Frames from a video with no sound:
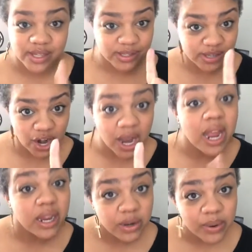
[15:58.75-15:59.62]
Sorry.
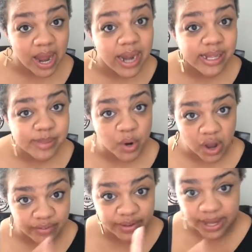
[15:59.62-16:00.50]
You know what? I need some more
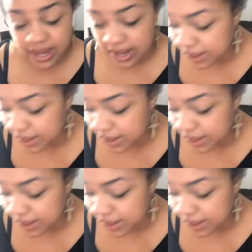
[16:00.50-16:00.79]
coffee. Hang